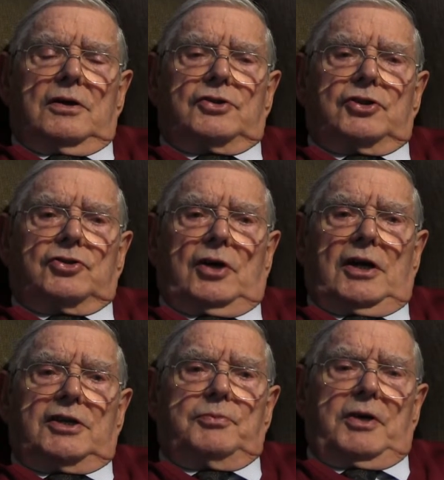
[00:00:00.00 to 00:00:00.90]
She
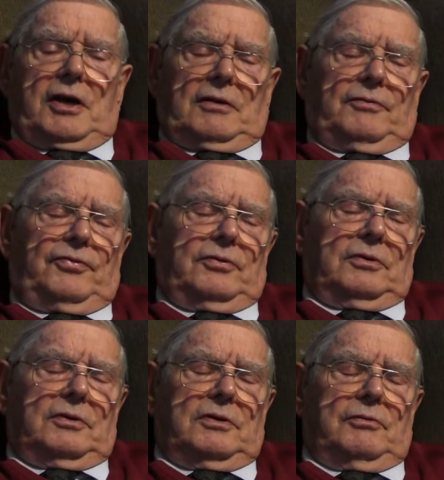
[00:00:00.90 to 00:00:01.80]
tried to be
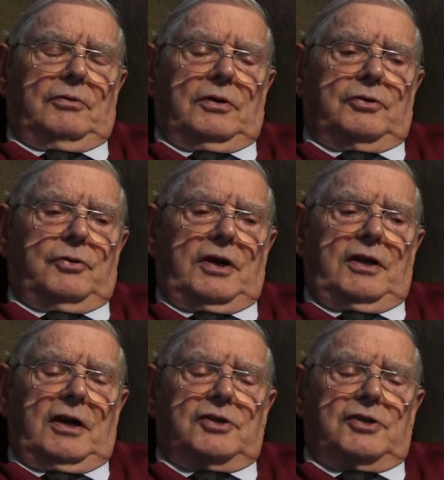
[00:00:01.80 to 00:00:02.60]
helpful in uh,